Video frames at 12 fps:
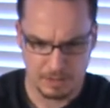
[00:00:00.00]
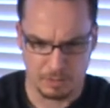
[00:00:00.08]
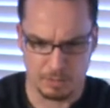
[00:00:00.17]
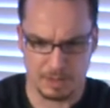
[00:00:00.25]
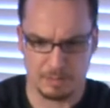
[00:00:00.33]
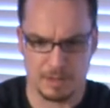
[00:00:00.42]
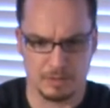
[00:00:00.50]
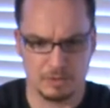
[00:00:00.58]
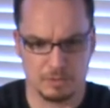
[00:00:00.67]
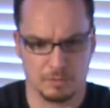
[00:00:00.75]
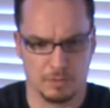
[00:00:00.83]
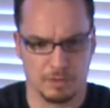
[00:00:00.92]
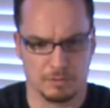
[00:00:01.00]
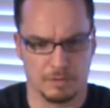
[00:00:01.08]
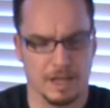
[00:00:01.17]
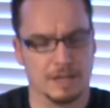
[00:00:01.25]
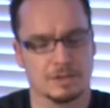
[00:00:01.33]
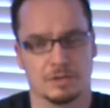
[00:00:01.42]
quick mounts for
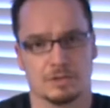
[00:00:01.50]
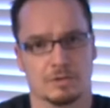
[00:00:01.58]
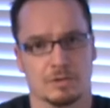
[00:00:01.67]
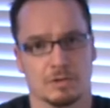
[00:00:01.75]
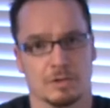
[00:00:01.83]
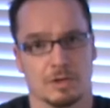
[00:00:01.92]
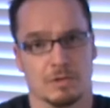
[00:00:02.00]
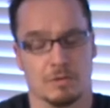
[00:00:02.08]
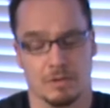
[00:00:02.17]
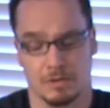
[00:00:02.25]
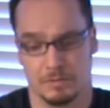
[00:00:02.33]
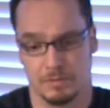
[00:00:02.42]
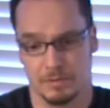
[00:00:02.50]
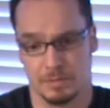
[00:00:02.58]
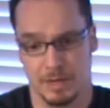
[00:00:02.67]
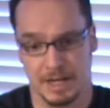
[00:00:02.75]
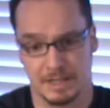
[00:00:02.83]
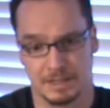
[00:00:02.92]
flashes or for
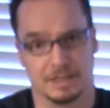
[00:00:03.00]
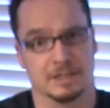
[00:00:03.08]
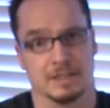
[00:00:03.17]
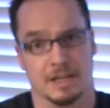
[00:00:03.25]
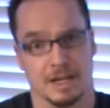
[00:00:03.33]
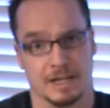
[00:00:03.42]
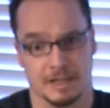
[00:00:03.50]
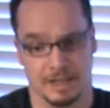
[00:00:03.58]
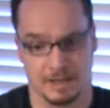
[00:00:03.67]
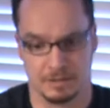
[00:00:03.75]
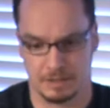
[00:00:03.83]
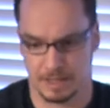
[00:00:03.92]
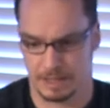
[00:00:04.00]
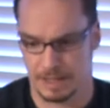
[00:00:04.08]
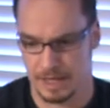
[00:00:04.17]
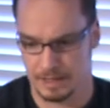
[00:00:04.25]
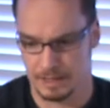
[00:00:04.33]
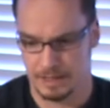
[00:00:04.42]
mics and anything else like
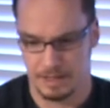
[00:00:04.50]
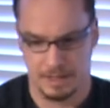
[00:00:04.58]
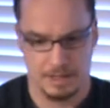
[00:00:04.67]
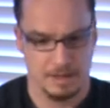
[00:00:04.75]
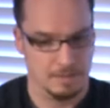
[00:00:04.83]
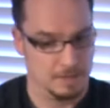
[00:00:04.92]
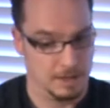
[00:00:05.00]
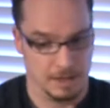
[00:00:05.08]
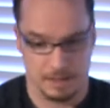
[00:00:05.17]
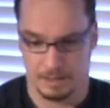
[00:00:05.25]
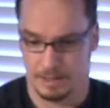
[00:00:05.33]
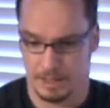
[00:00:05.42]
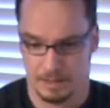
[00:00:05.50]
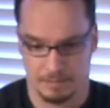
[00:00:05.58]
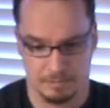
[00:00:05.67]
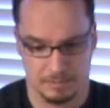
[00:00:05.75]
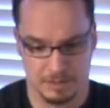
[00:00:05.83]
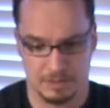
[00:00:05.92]
that. And
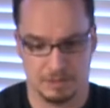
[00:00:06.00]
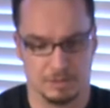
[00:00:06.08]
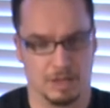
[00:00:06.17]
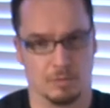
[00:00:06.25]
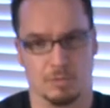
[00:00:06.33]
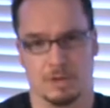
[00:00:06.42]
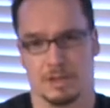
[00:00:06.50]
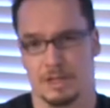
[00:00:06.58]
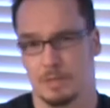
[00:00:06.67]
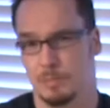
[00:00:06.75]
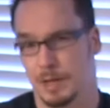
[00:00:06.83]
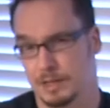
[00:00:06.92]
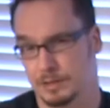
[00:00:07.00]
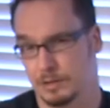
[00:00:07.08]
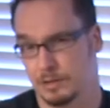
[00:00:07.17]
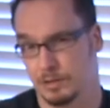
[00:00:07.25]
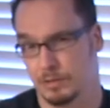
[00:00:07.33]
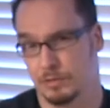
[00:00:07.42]
this is like one of the best
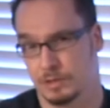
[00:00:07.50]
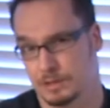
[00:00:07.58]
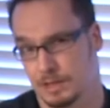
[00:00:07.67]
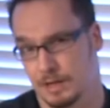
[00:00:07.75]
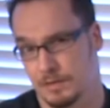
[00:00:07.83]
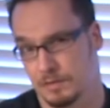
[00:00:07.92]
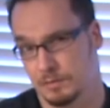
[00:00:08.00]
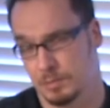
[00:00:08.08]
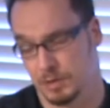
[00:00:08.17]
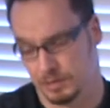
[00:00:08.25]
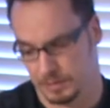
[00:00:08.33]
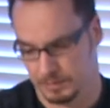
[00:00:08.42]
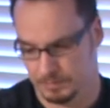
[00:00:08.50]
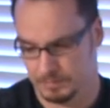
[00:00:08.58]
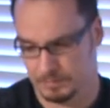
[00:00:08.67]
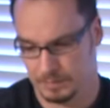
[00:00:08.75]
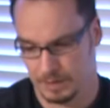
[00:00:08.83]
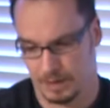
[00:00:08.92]
little units that I've ever built.
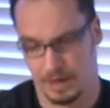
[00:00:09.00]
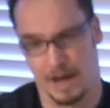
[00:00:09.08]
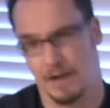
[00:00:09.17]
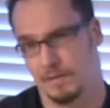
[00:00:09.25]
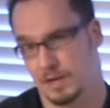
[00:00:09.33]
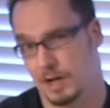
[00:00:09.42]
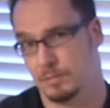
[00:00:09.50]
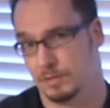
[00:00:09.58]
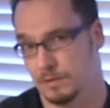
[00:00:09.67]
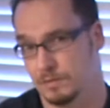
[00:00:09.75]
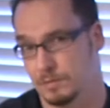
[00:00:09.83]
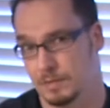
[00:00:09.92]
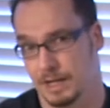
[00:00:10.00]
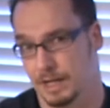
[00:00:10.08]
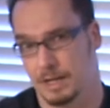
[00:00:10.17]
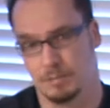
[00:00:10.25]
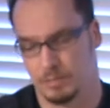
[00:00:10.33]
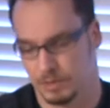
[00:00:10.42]
I have a couple of them and I
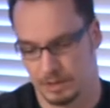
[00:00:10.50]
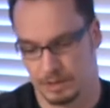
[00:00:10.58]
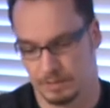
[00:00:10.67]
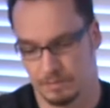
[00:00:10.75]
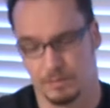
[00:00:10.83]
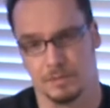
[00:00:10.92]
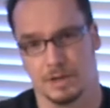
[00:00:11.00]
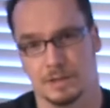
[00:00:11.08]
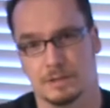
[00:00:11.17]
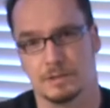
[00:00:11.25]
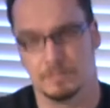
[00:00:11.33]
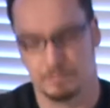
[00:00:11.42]
keep building them for friends.